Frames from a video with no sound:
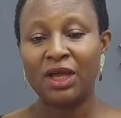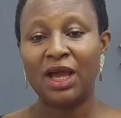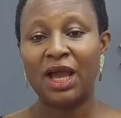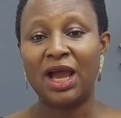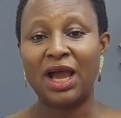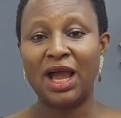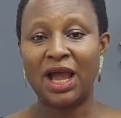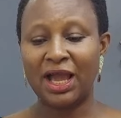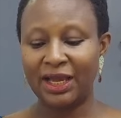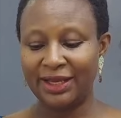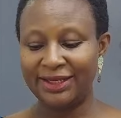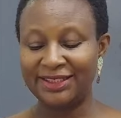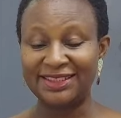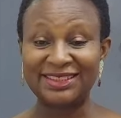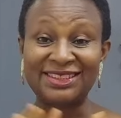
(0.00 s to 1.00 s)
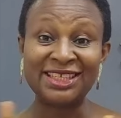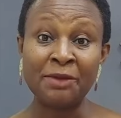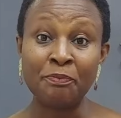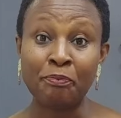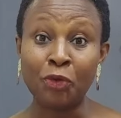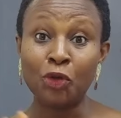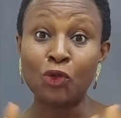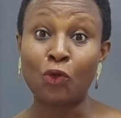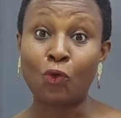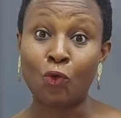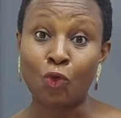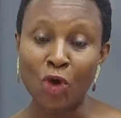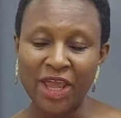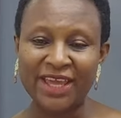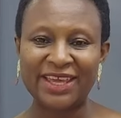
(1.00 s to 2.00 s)
a simple,
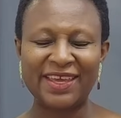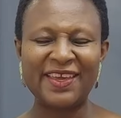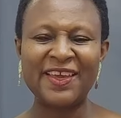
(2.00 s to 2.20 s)
quick,